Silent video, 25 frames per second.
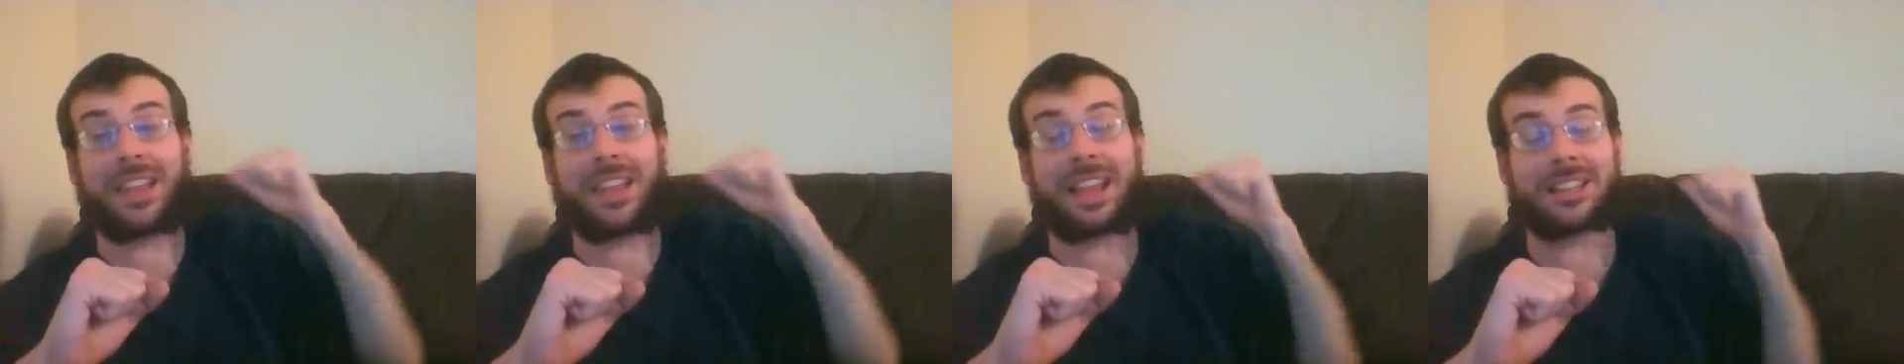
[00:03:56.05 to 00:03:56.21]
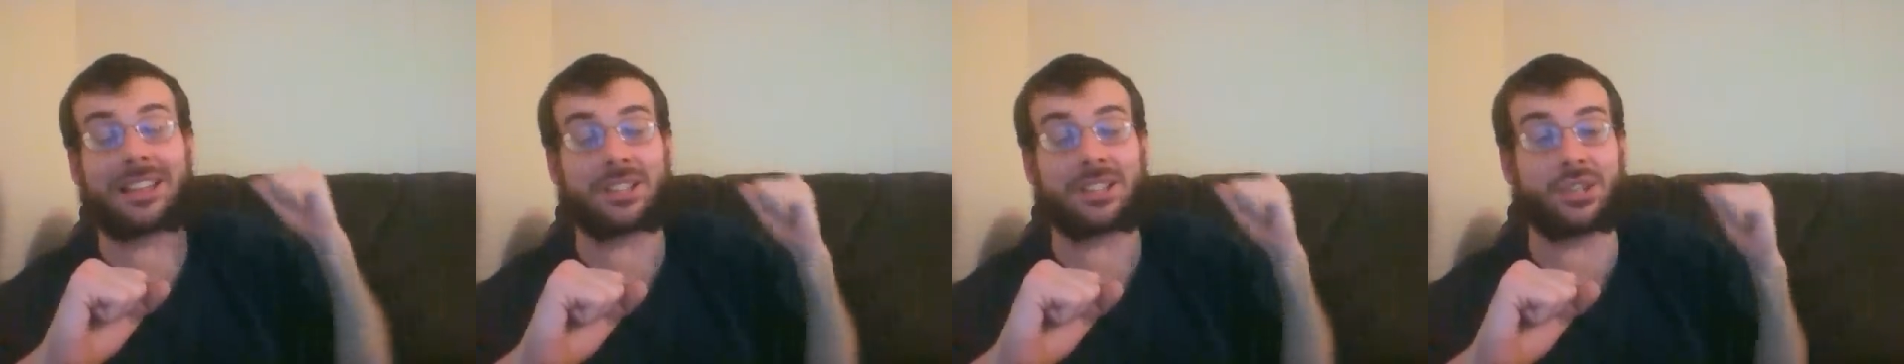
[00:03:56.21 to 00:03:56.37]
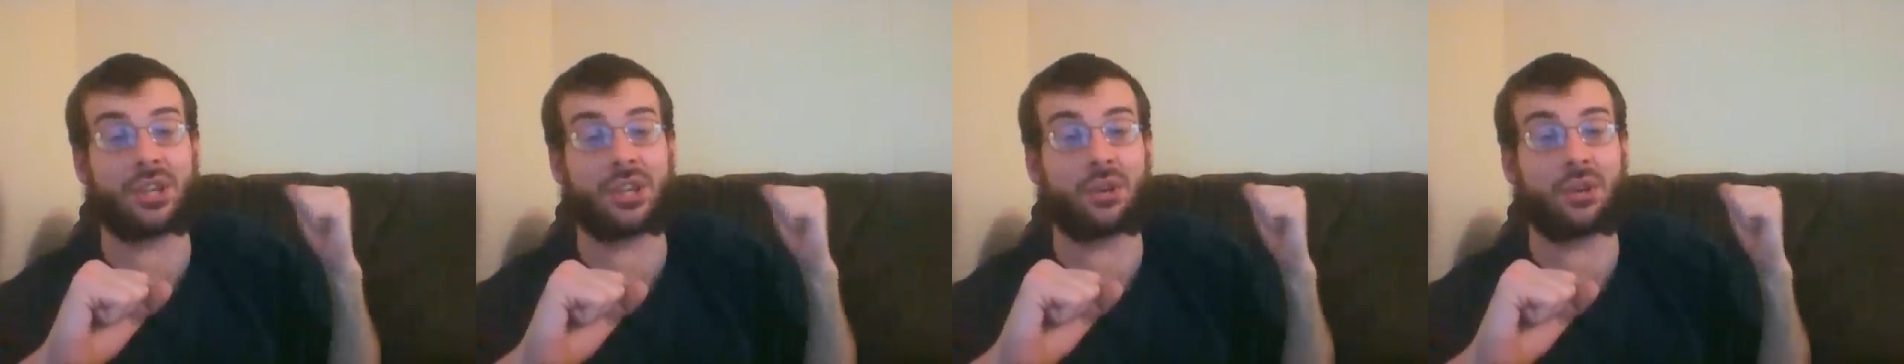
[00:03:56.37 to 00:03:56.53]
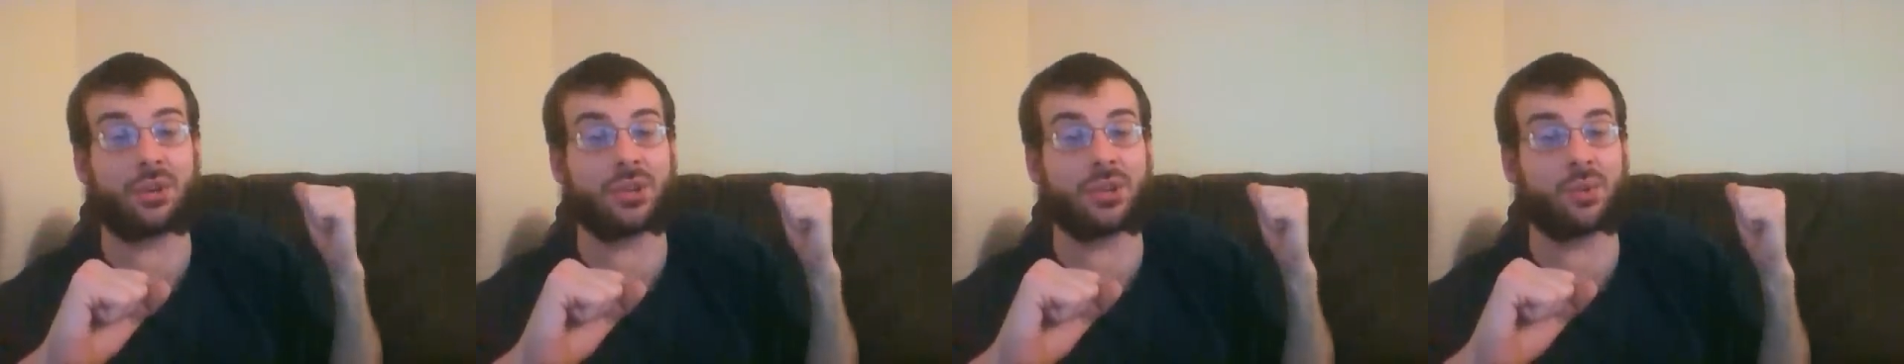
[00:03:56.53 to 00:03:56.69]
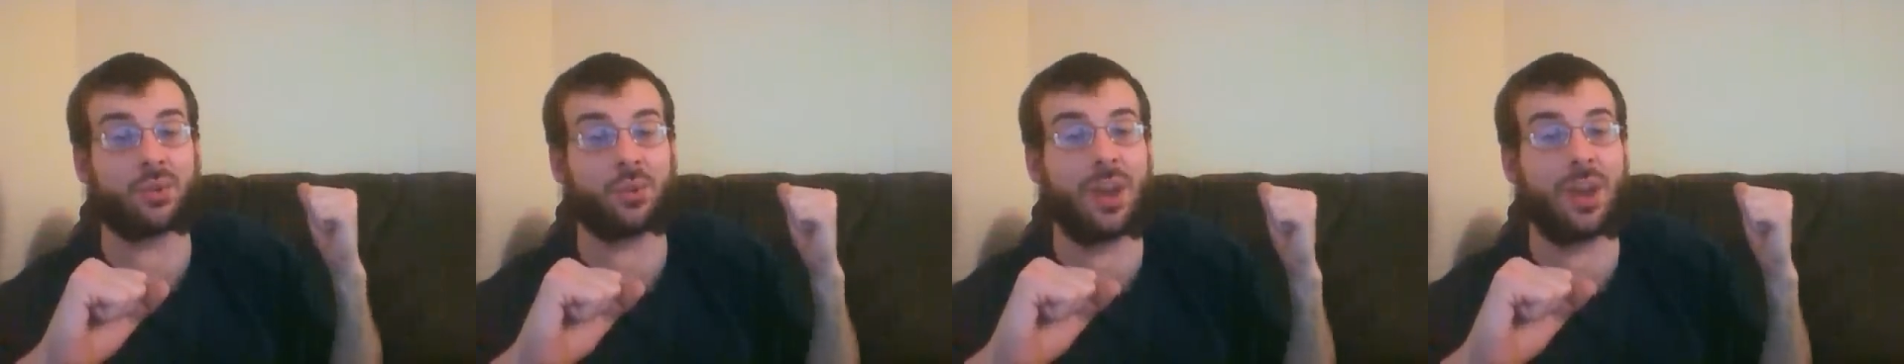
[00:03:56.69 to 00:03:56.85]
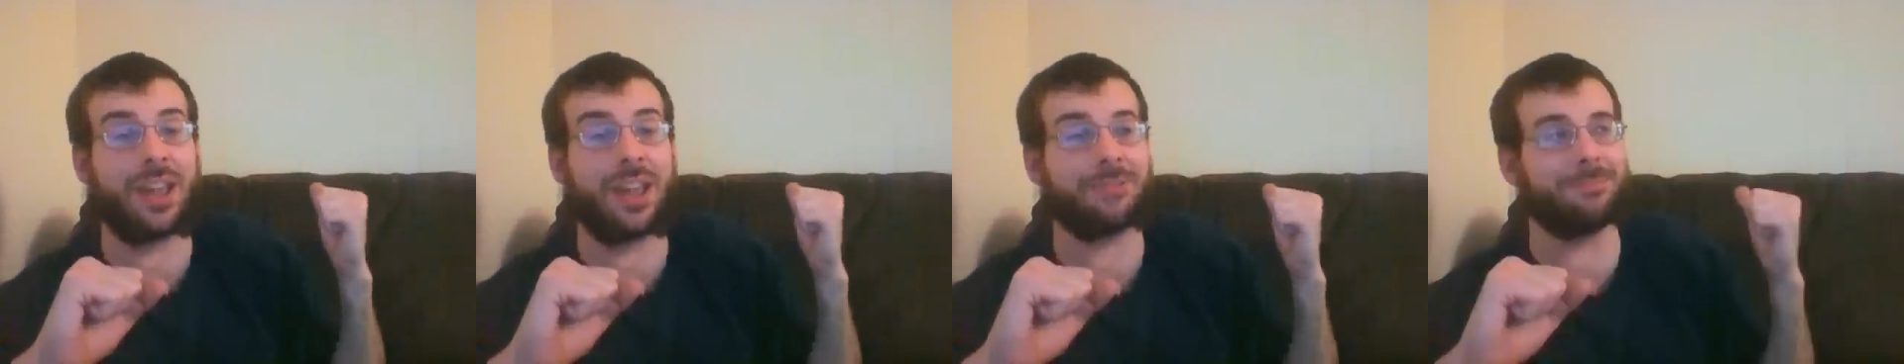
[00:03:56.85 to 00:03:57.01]
has to do is
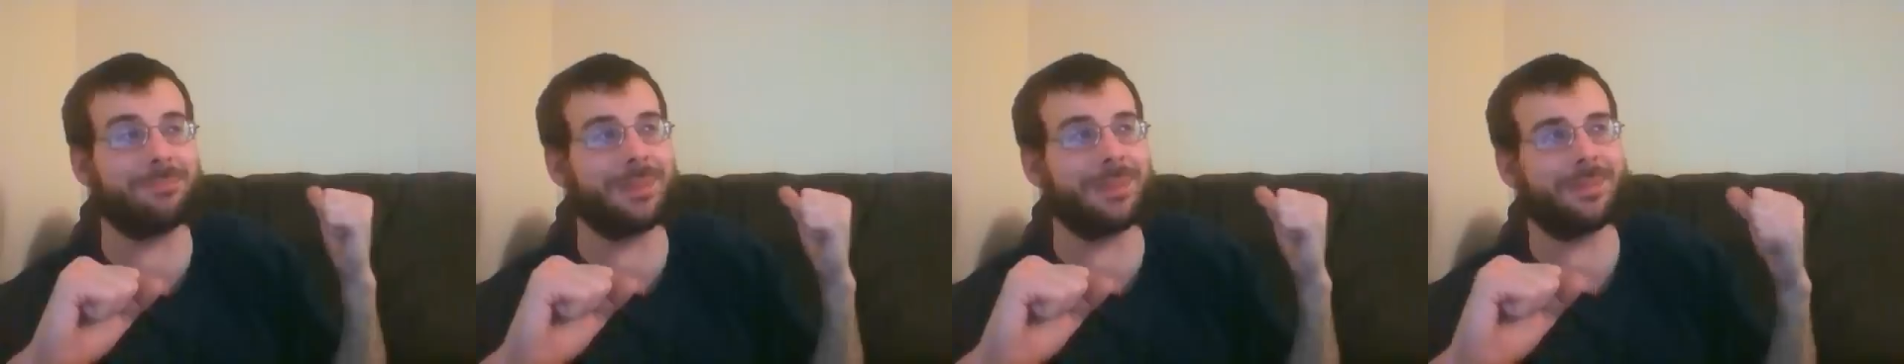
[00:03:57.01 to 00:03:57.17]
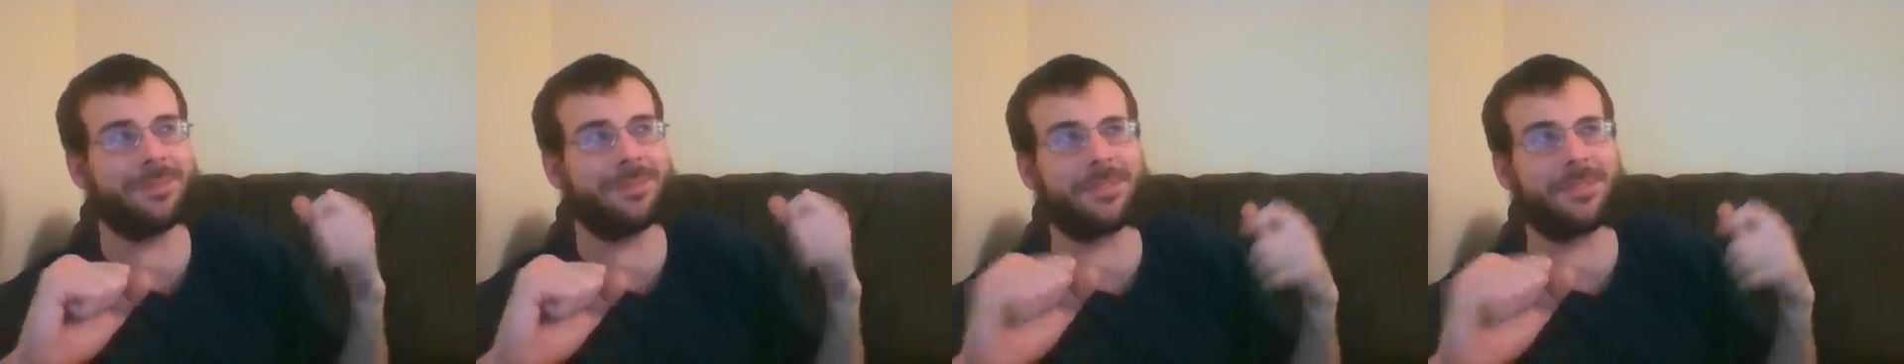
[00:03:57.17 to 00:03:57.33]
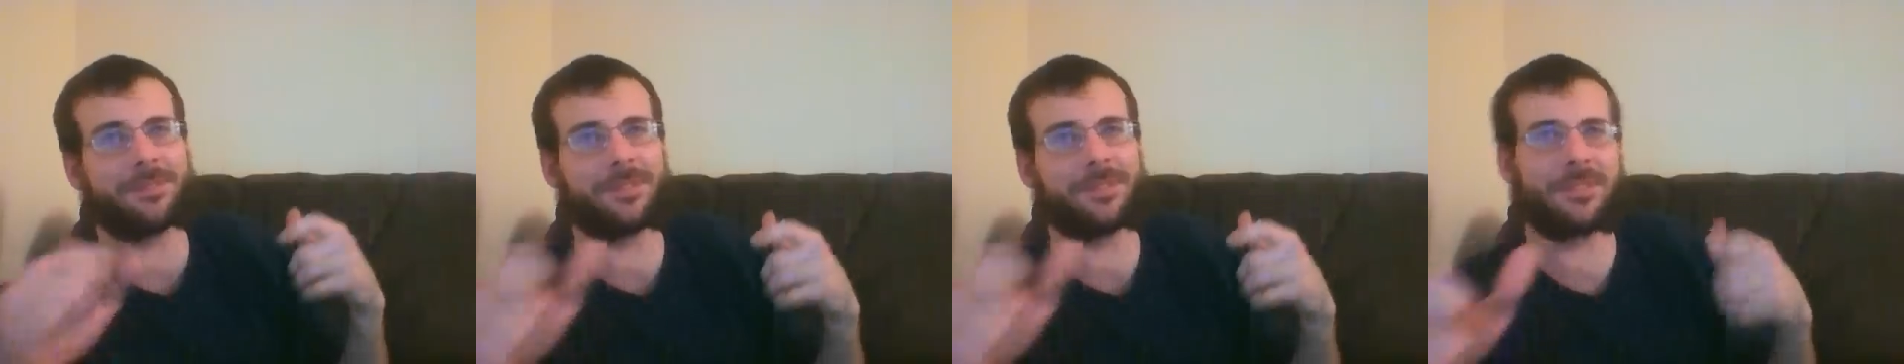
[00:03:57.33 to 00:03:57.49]
wait, but